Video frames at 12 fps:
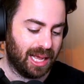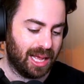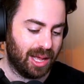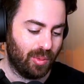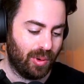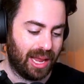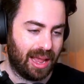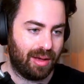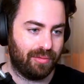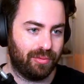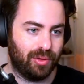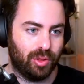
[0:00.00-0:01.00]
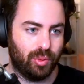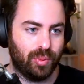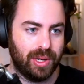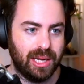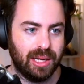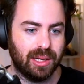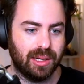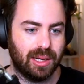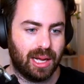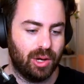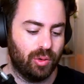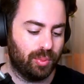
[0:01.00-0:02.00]
We have 3
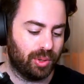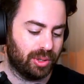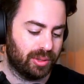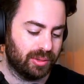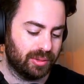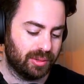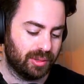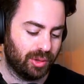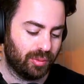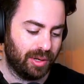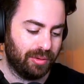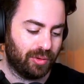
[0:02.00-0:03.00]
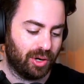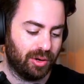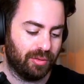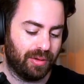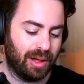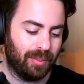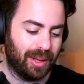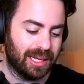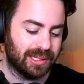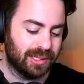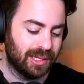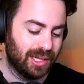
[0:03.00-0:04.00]
Aluber, 3 Fallen of
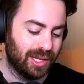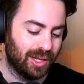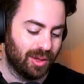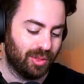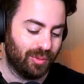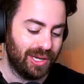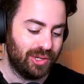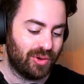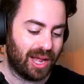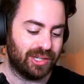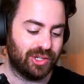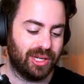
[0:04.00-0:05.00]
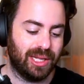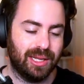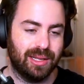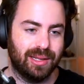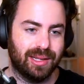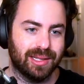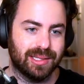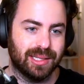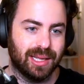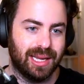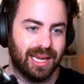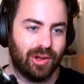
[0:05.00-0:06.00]
Albaz, 3 Tragedy, because
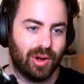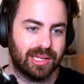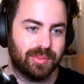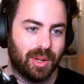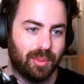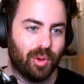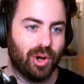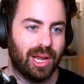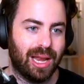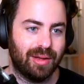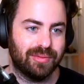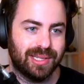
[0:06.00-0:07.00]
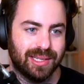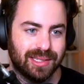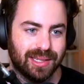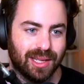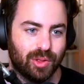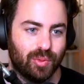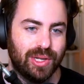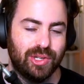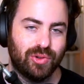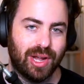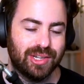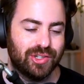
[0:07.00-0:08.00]
Nicolas, my boy, loves his 3
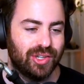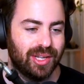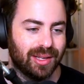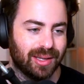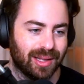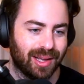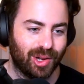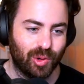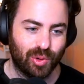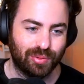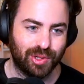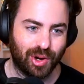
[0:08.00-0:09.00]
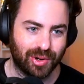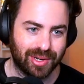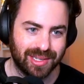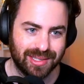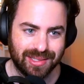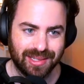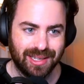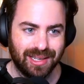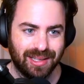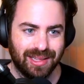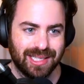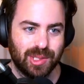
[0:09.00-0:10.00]
Tragedy and Allure of Darkness.
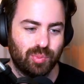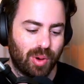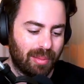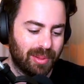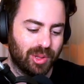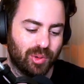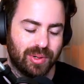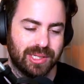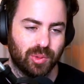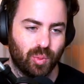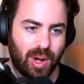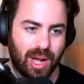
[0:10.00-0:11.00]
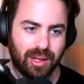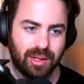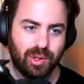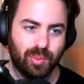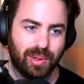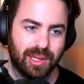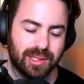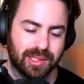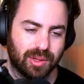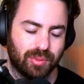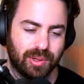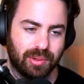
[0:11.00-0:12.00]
This is probably the reason why you play this
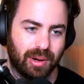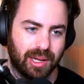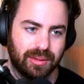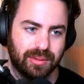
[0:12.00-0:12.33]
at 3, right?